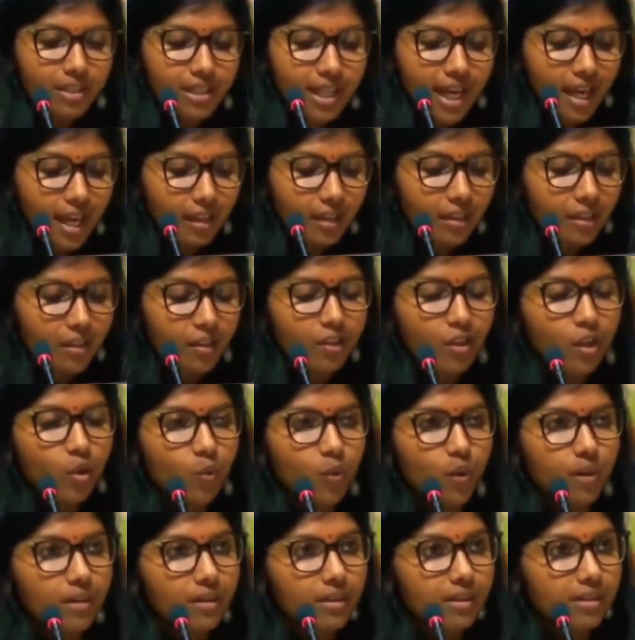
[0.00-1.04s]
attack the
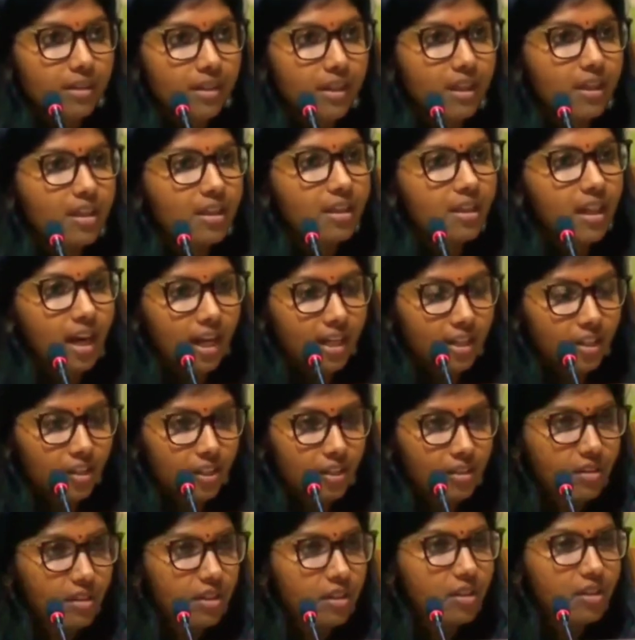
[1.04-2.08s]
world's
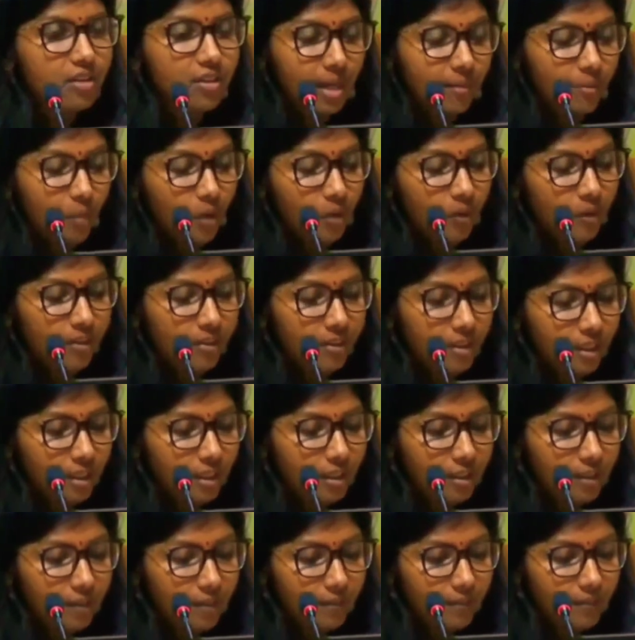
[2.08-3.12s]
largest
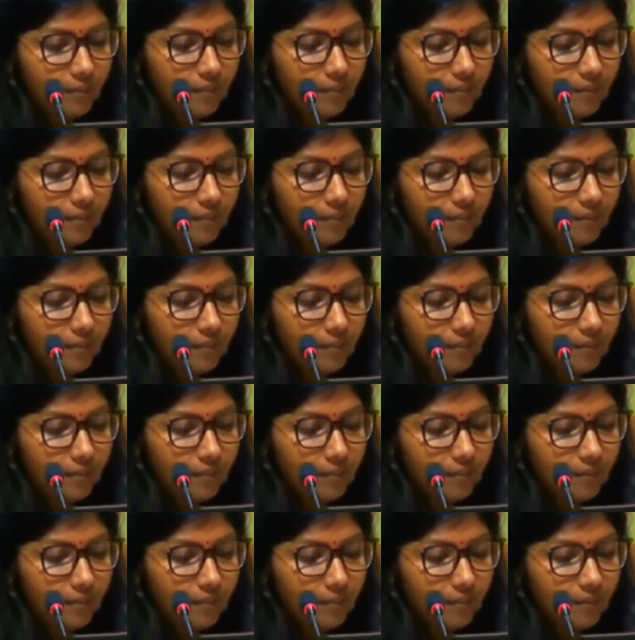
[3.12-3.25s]
democracy.